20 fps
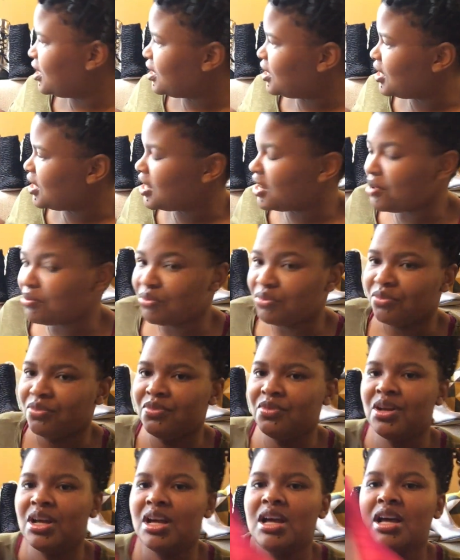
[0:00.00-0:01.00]
that I'm
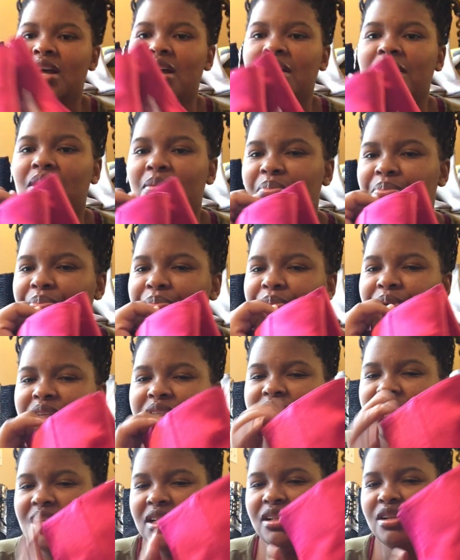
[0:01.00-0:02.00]

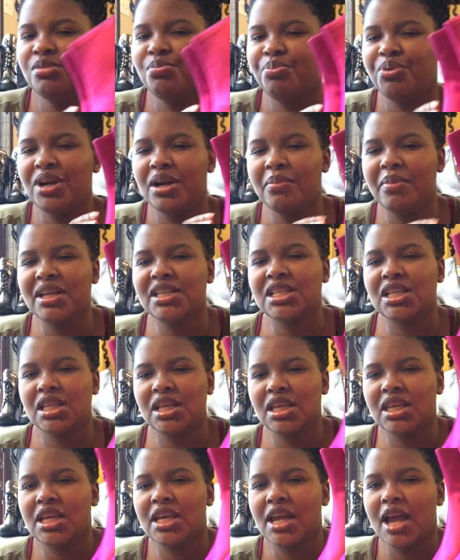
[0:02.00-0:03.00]
still pretty much
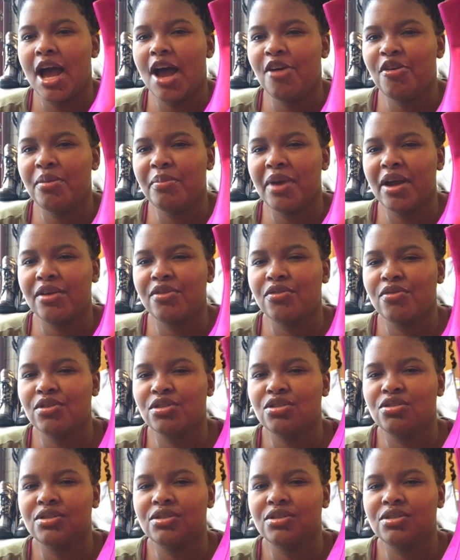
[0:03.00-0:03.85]
thinking how am I going